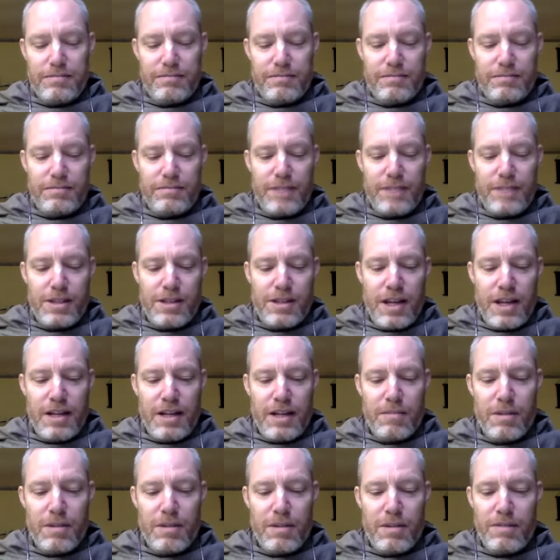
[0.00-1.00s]
they stand
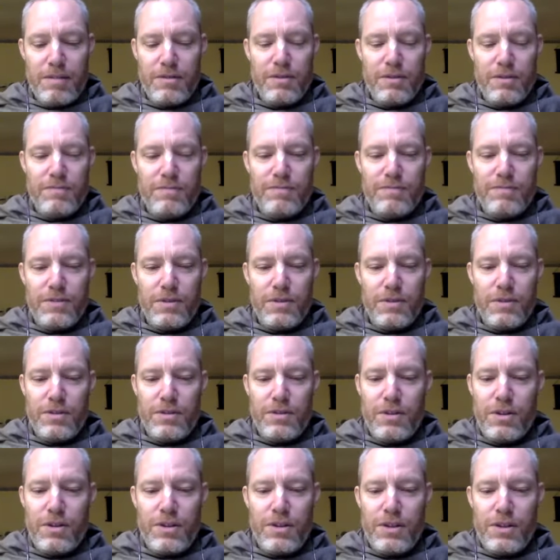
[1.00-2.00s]
above
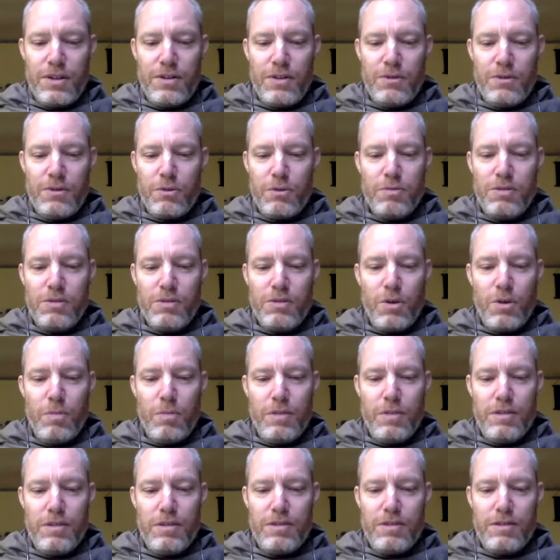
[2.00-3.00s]
all the other groups of
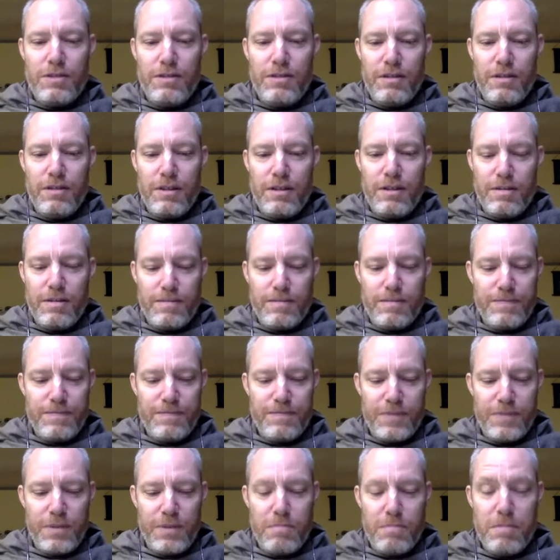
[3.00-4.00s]
gopis,
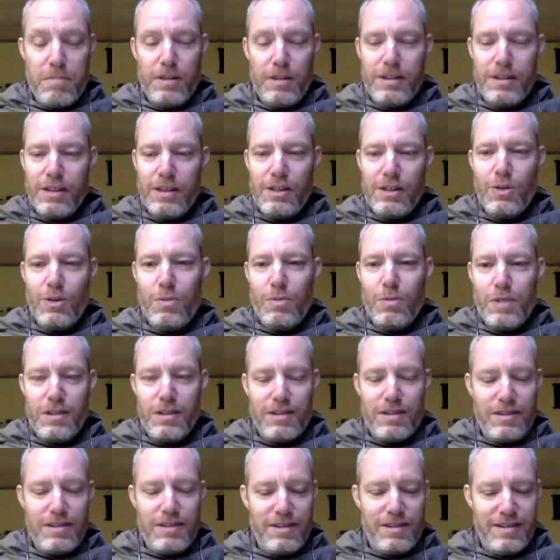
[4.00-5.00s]
the billion
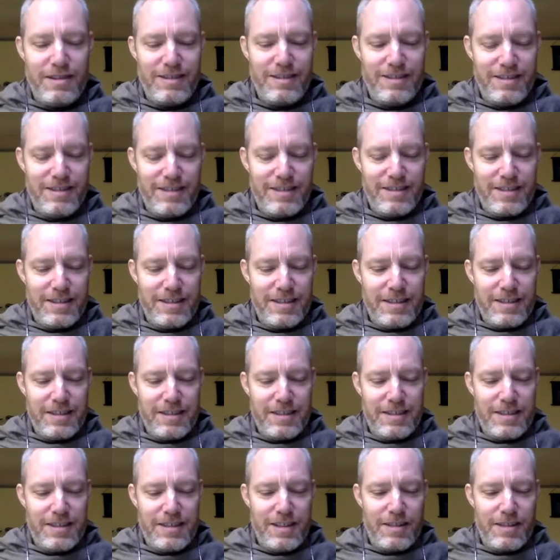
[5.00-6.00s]
gopis
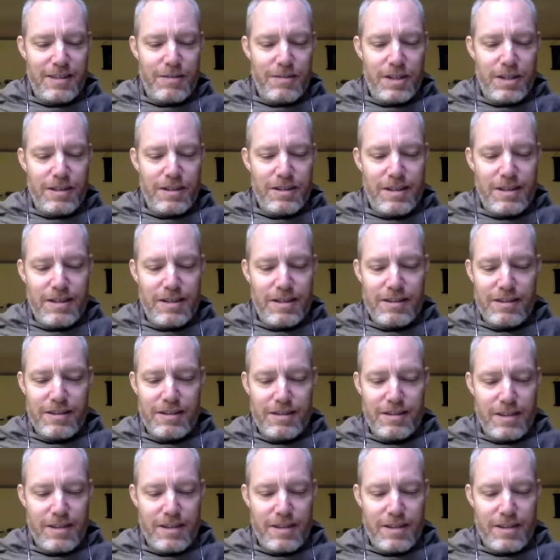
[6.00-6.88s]
at the rasa dance.